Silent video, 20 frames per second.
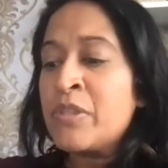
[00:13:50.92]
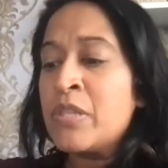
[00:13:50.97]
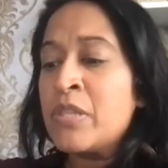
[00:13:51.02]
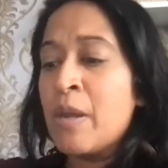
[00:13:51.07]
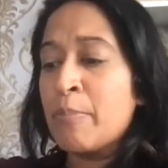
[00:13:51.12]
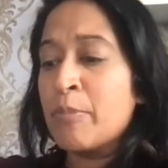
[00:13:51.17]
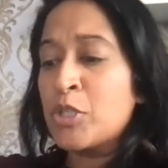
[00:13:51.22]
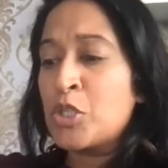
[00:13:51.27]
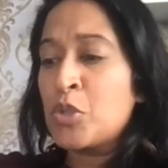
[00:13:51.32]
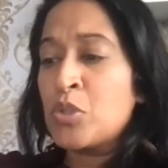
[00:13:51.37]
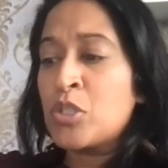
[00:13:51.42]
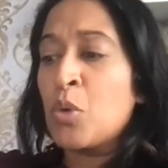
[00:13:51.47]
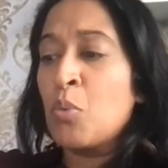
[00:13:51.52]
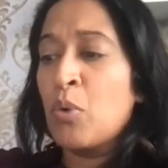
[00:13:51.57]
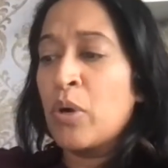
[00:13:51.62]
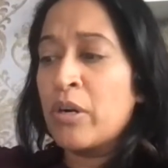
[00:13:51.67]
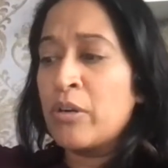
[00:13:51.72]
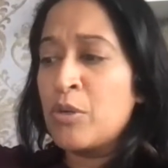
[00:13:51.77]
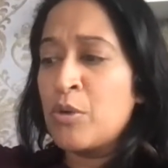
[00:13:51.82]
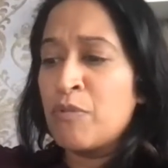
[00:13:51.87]
Number, so
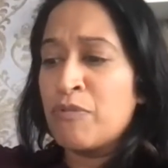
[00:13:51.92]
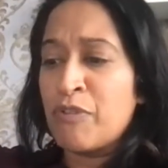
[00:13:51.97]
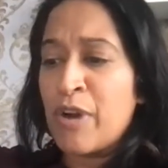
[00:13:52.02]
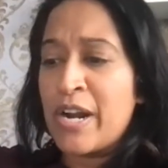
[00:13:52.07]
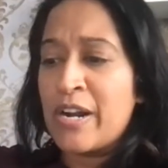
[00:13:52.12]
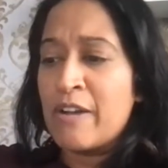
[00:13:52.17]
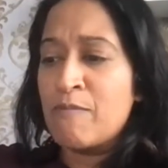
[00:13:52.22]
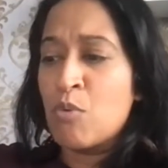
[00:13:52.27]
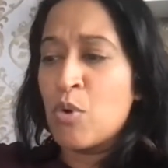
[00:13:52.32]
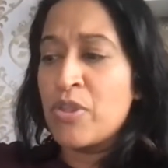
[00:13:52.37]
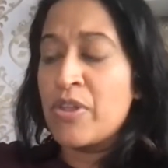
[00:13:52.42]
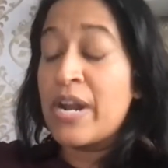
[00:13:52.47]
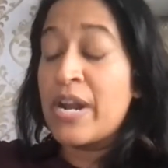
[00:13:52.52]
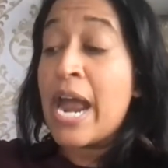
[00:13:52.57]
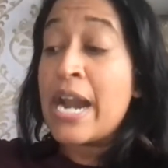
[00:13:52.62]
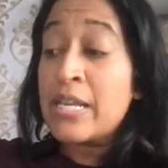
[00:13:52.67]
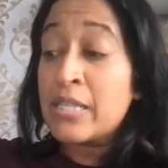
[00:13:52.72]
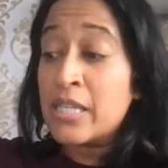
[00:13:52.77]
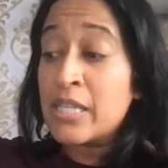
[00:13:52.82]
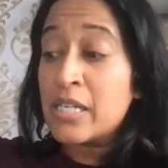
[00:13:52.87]
what are you afraid of more than
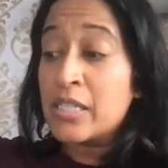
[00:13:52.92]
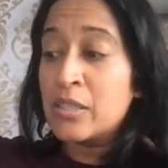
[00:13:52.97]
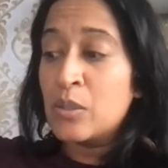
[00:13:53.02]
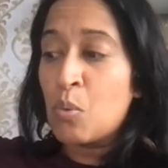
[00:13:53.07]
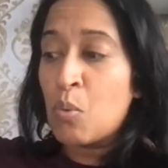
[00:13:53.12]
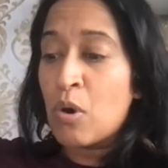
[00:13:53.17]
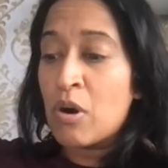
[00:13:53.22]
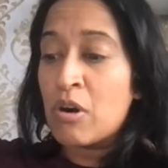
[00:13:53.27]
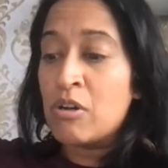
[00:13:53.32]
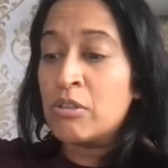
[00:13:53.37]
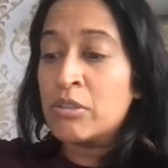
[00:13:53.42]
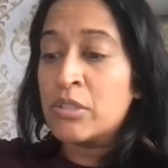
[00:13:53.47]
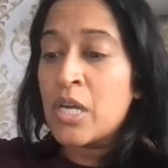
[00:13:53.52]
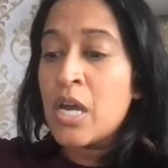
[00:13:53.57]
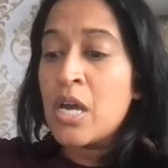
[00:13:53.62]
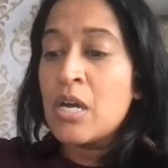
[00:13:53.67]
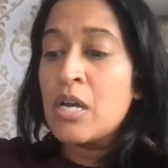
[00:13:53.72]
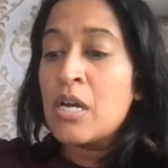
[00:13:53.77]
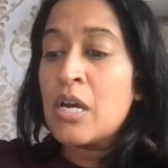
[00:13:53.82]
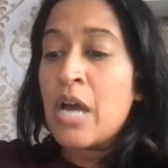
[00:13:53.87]
anything in the
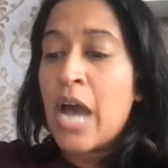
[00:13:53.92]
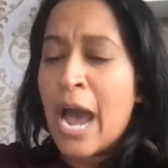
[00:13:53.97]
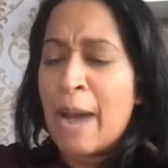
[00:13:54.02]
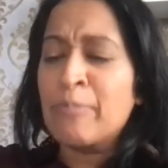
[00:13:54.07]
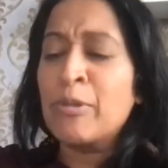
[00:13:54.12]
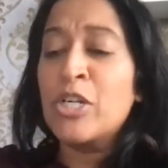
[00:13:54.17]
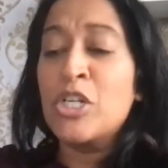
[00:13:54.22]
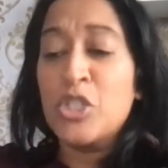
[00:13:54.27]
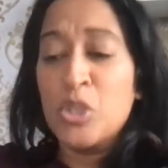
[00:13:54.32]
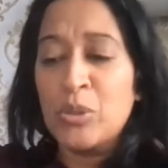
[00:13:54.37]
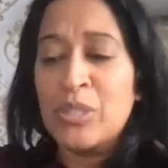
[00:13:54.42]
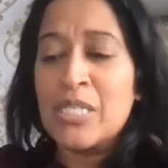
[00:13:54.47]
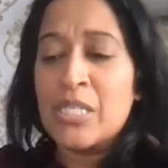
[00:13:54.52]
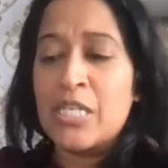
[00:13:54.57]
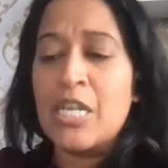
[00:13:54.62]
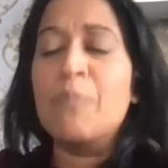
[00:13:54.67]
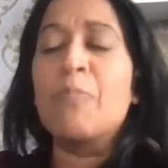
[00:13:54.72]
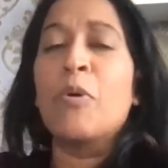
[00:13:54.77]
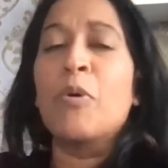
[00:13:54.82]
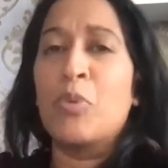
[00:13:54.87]
world? I'm going to do
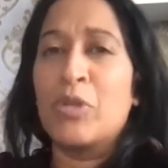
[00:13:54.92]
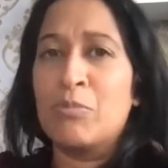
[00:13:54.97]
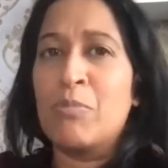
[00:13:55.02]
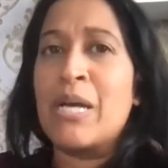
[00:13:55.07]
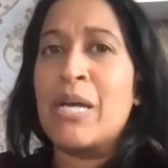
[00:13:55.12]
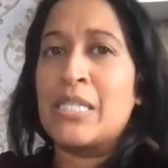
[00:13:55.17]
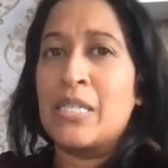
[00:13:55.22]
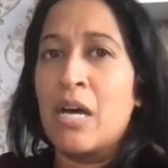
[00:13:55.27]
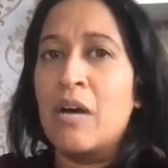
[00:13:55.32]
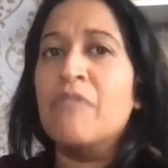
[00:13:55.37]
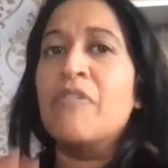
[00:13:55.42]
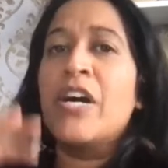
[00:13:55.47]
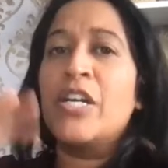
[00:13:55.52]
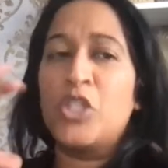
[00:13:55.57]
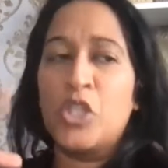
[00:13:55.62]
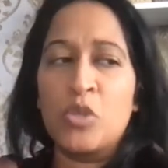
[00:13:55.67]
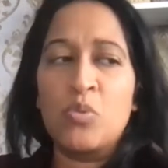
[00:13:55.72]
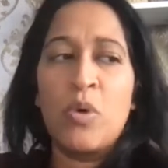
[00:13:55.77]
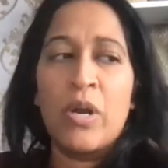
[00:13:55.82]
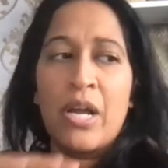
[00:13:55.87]
this deeper with myself.
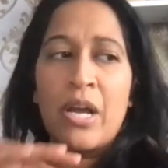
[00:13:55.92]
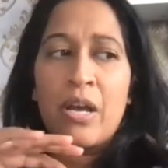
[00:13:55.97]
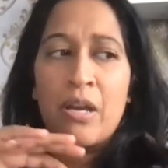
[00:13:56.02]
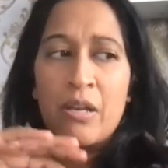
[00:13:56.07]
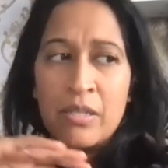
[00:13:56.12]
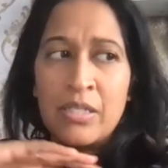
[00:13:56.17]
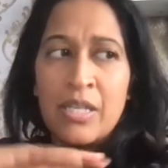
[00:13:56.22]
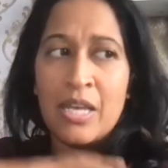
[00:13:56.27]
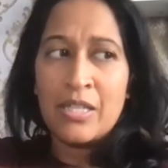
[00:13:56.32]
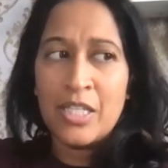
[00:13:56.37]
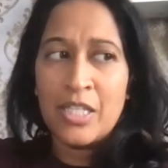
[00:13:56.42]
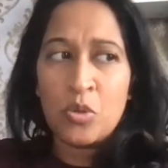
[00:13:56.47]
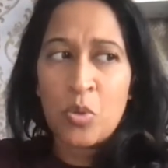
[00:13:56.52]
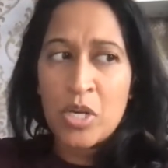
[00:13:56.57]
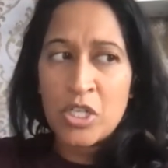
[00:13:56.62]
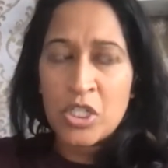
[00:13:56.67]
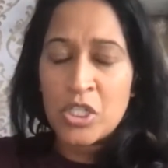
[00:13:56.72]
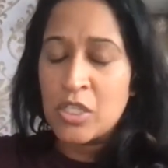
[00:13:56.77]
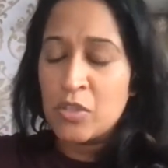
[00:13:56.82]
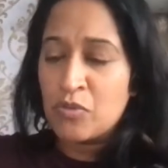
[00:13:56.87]
I just want to yeah. say these
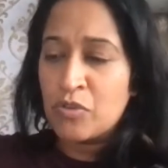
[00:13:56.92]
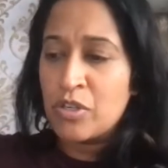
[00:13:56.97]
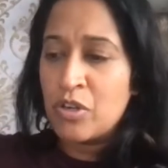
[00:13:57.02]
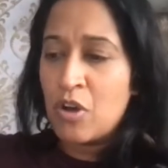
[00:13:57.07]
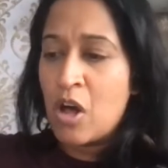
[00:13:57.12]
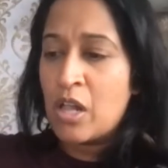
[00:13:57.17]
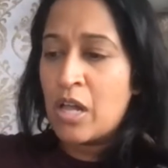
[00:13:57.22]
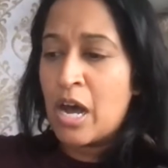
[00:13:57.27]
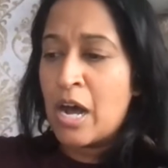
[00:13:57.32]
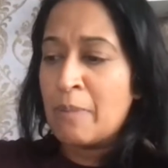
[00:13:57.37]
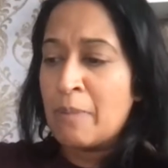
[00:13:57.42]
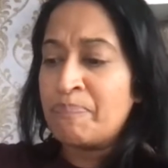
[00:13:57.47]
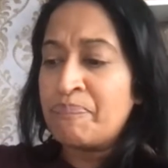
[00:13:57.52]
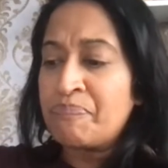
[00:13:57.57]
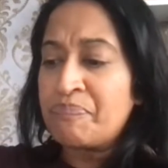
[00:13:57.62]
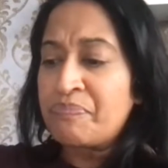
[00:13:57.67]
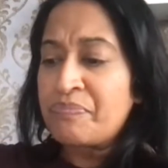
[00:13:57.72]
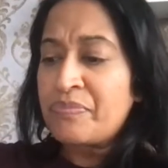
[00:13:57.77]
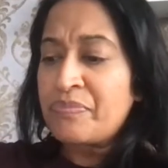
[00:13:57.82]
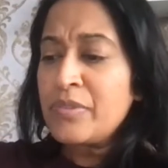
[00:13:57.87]
questions for y'all.
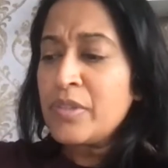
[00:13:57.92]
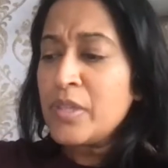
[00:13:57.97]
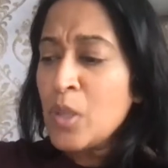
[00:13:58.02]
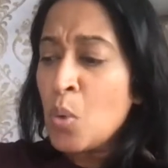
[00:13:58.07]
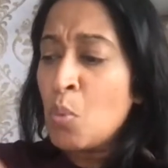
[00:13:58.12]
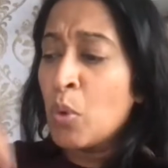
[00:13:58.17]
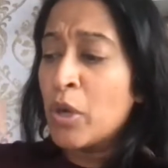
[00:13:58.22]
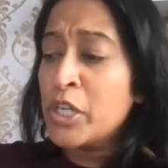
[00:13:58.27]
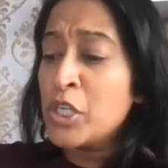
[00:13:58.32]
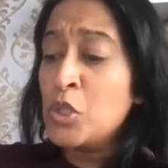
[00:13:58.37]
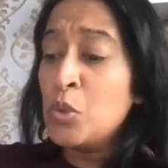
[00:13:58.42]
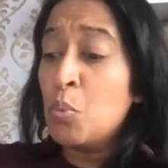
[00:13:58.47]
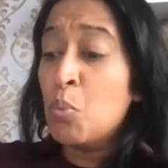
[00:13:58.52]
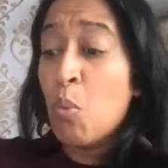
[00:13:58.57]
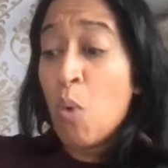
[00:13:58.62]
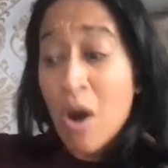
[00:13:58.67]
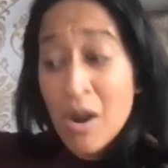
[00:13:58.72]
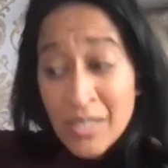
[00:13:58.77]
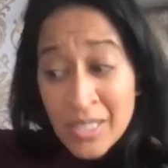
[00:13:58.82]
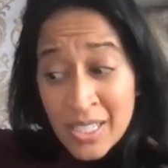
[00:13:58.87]
Um, what do you
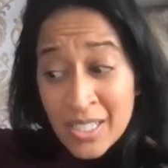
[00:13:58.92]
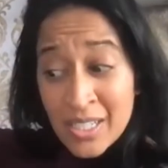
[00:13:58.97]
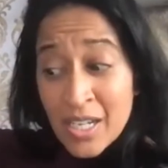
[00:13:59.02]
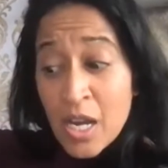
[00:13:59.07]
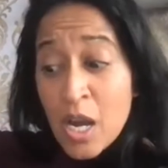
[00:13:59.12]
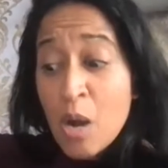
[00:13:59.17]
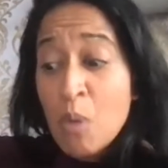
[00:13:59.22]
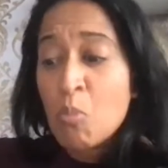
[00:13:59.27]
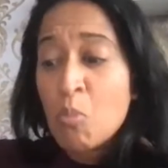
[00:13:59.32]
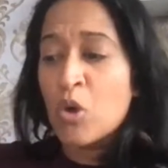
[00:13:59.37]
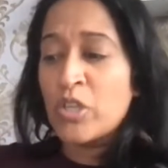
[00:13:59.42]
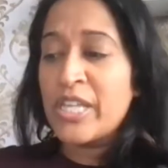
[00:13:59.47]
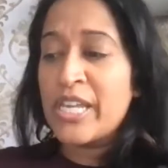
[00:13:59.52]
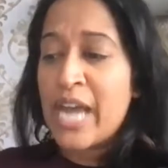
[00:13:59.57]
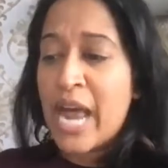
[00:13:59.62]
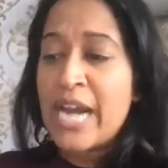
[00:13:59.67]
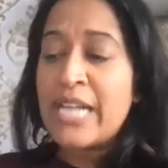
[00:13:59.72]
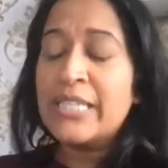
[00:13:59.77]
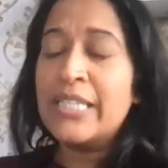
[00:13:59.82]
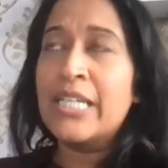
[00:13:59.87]
want? more
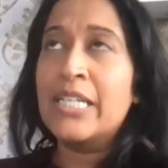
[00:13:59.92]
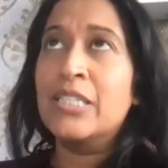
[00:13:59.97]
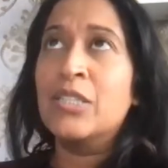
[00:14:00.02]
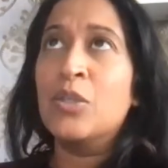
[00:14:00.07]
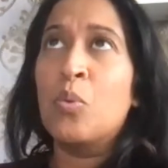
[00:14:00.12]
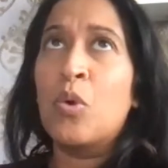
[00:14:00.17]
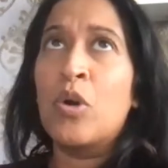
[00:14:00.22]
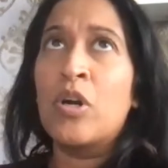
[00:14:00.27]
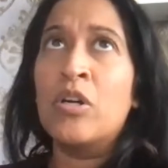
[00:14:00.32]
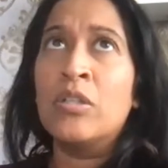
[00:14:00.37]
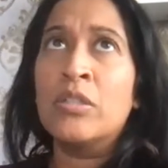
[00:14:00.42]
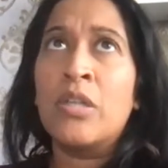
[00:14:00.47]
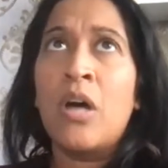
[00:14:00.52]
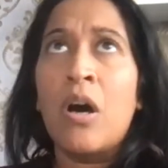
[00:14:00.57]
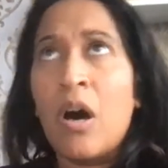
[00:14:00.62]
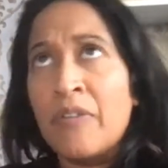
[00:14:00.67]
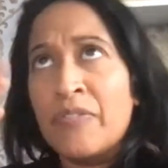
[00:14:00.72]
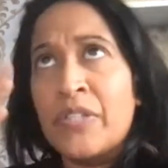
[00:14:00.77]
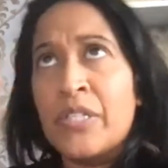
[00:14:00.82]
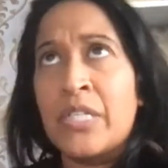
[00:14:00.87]
than anything in the
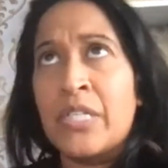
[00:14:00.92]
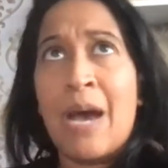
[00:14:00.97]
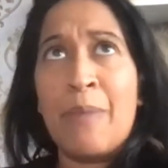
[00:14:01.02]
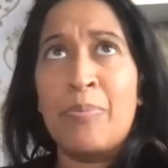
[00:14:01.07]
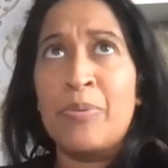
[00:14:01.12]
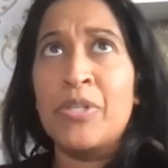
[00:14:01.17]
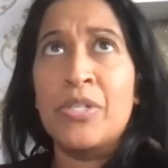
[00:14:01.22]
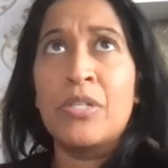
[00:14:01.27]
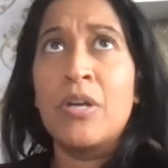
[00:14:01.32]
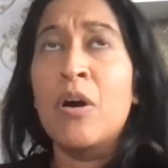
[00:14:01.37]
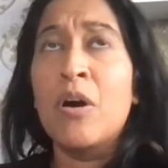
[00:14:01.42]
world off the top of the